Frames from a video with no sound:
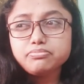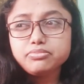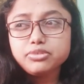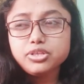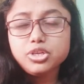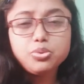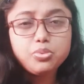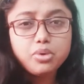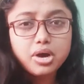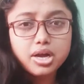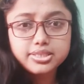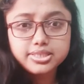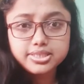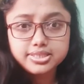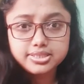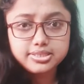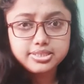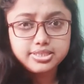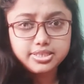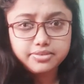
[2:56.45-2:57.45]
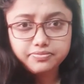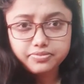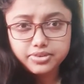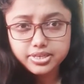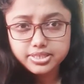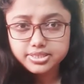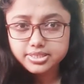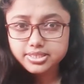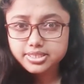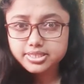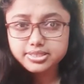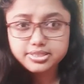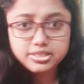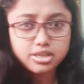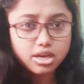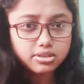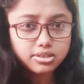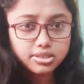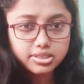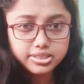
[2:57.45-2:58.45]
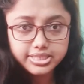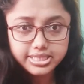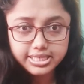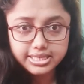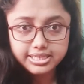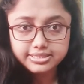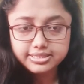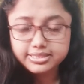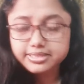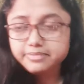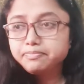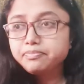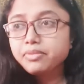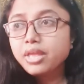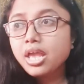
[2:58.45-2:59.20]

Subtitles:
nuances, differences, subtleties.